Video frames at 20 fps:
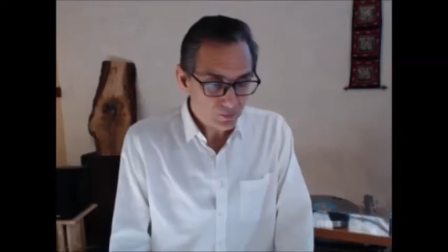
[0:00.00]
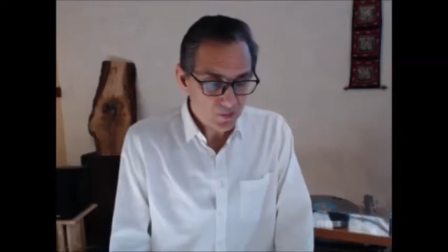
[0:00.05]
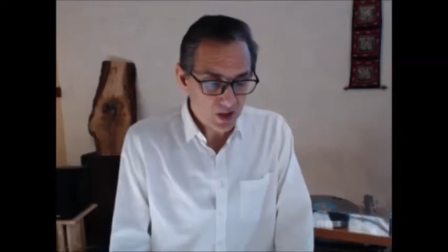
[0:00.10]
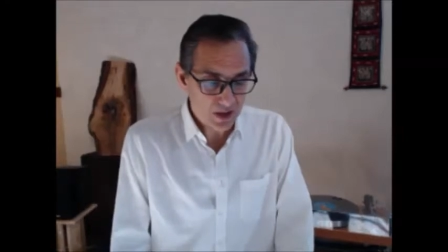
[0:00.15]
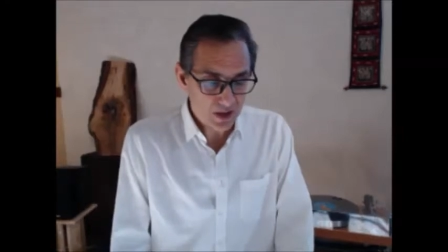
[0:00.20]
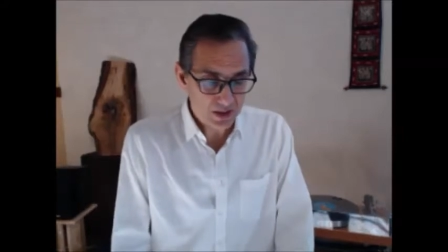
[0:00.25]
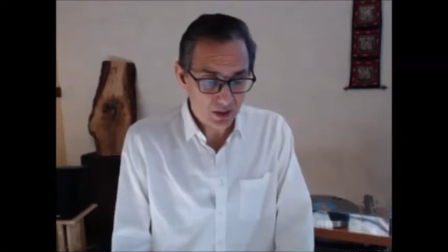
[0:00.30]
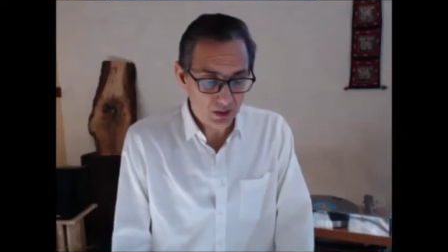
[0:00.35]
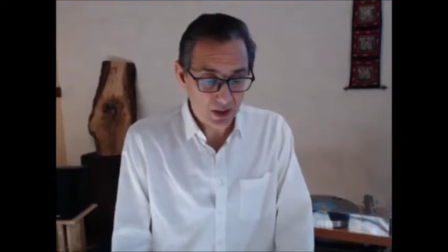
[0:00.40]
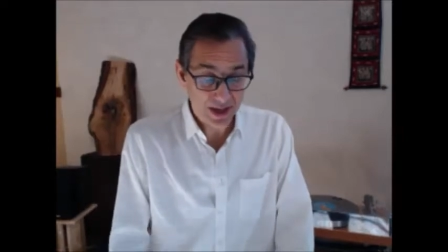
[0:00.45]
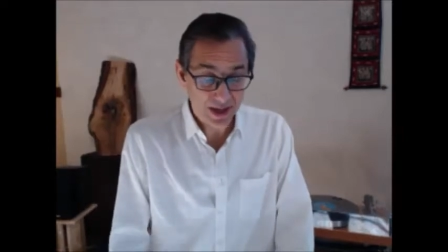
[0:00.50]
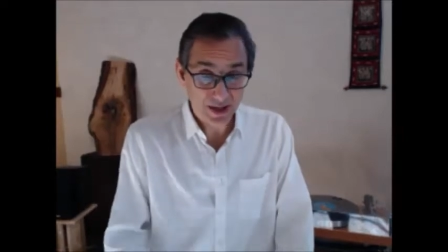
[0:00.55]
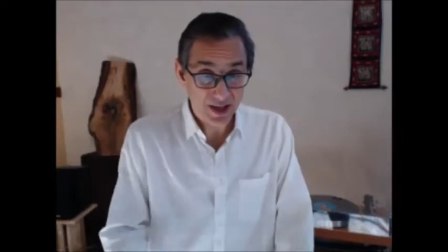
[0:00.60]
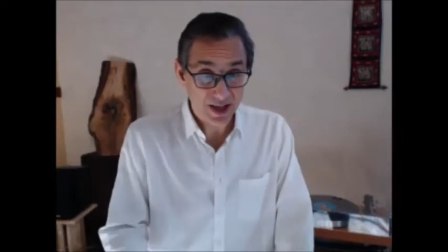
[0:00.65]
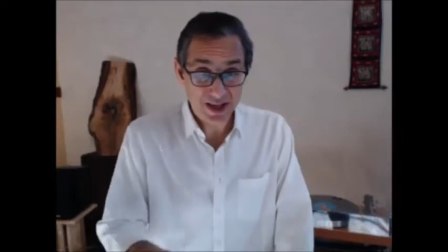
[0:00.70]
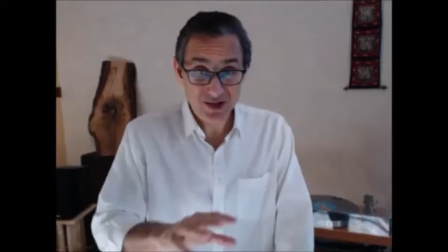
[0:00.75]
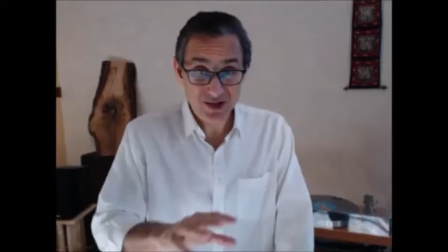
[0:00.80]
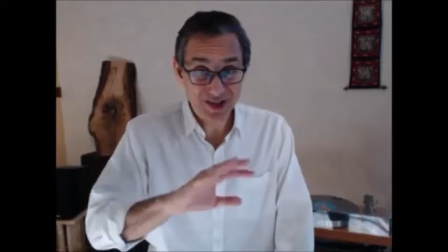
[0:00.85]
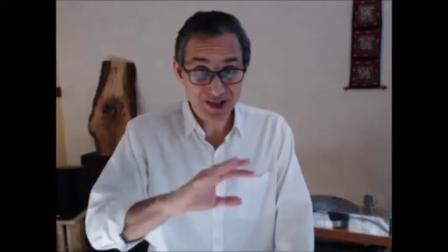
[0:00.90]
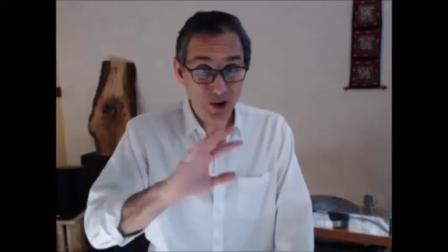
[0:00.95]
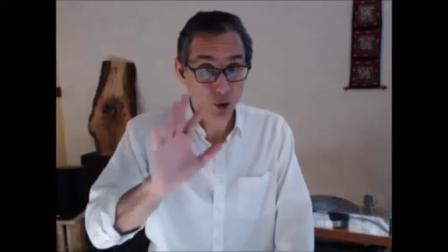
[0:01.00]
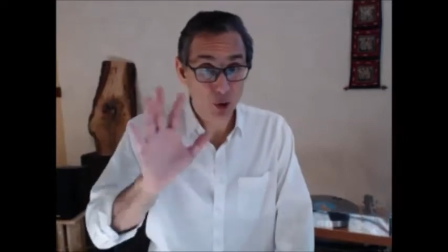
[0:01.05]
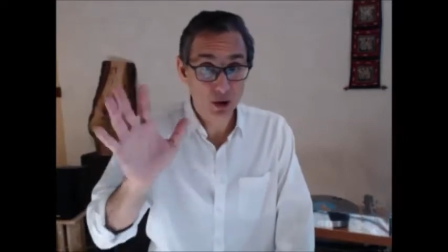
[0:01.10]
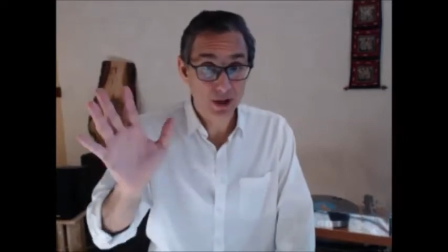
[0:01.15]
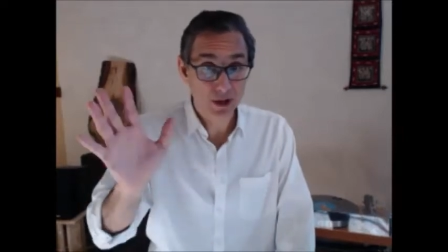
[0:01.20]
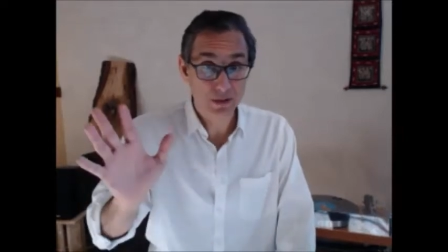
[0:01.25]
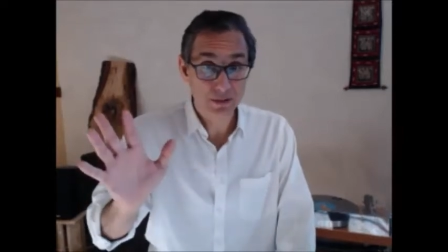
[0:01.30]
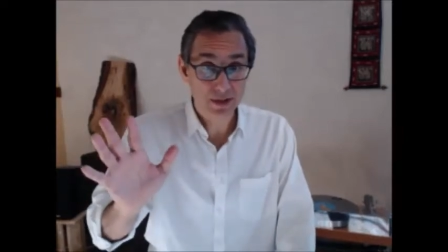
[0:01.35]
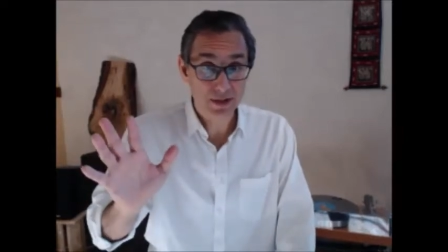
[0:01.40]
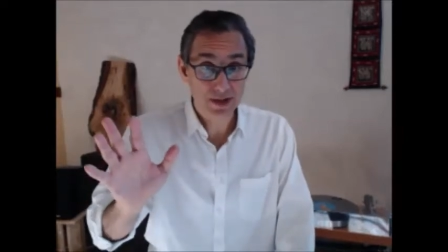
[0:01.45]
And they're like, it's all
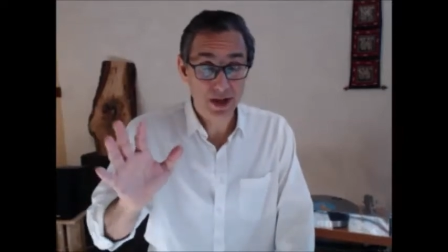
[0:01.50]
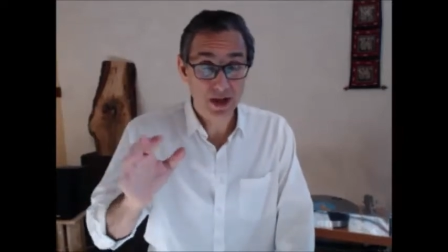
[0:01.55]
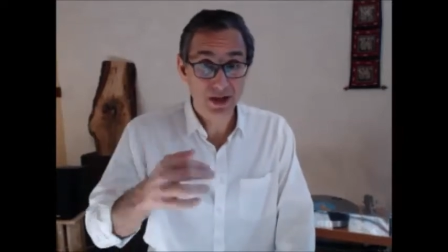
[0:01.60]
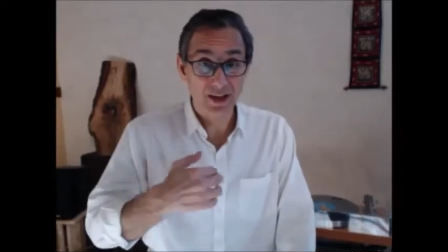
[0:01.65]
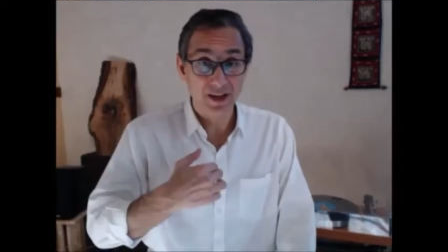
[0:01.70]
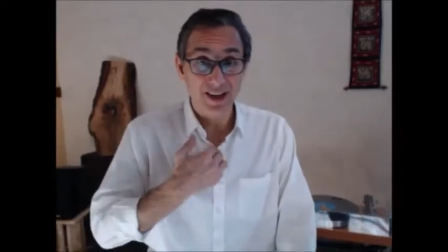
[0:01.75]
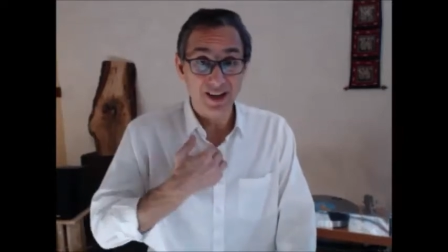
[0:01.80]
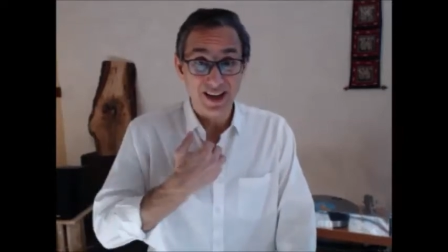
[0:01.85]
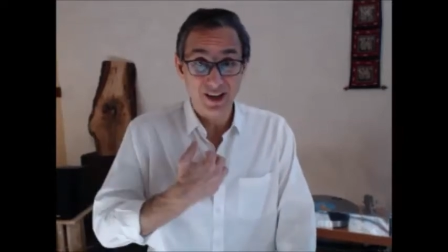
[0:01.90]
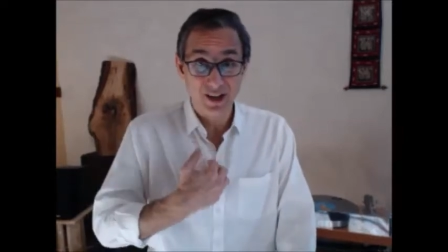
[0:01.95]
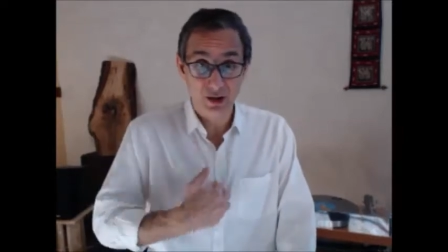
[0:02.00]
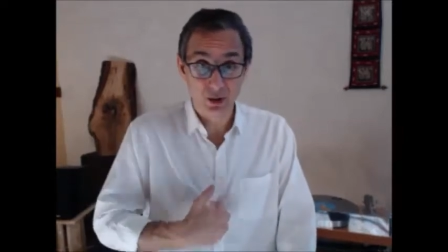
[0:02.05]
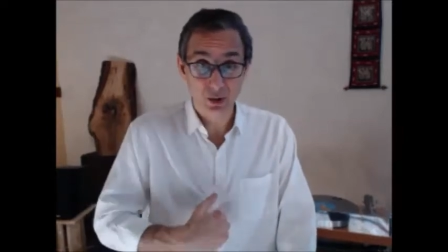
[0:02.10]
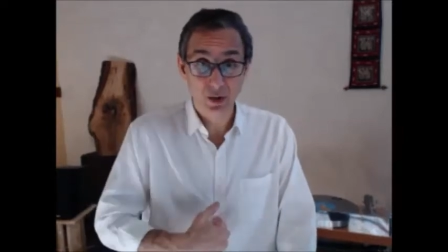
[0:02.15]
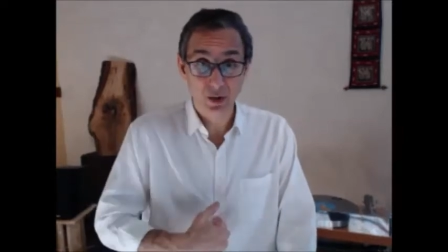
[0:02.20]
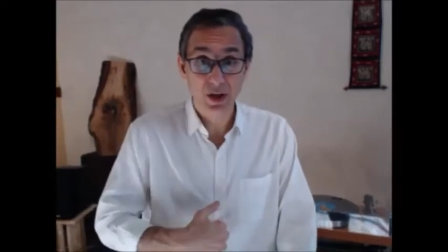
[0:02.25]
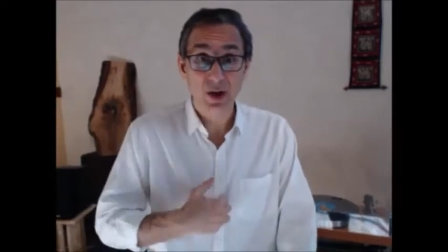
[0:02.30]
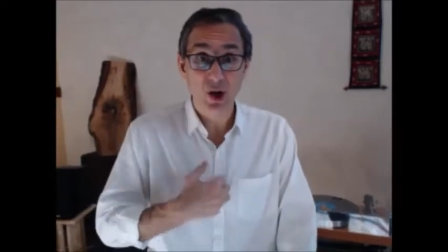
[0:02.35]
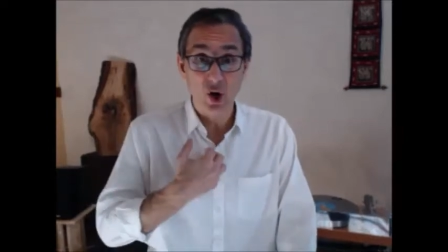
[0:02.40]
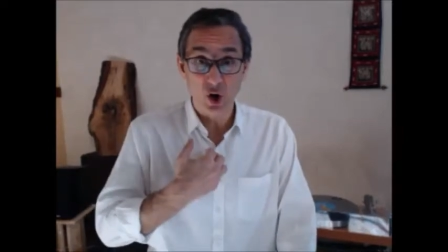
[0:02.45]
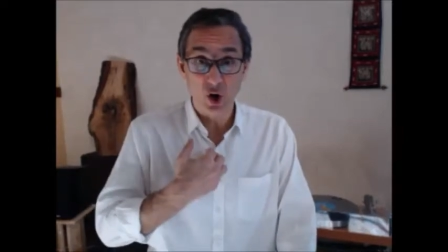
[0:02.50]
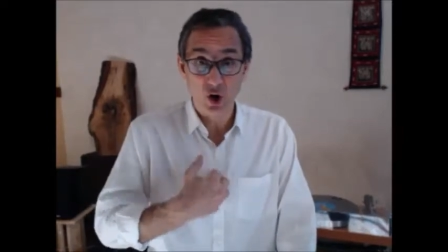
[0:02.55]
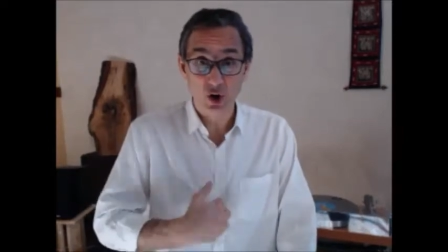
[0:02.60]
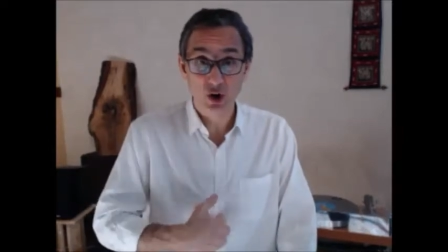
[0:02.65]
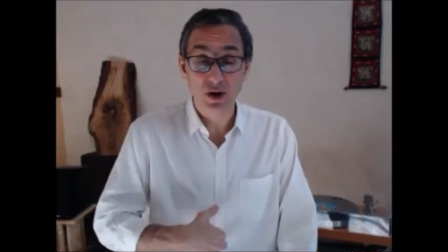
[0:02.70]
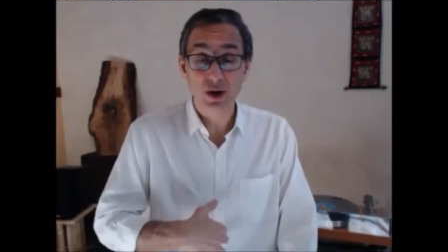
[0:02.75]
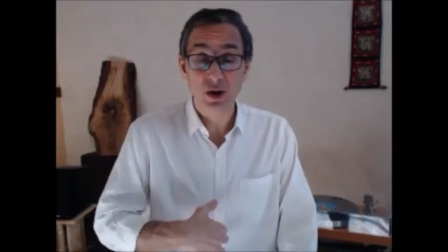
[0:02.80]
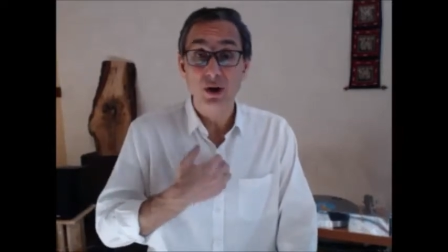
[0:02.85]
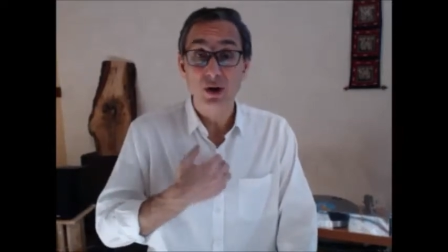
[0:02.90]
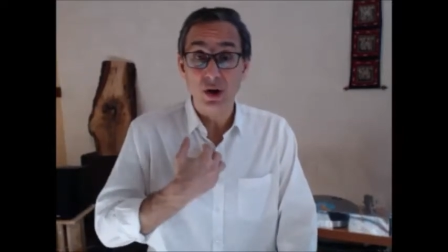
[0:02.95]
irritated, including GERD,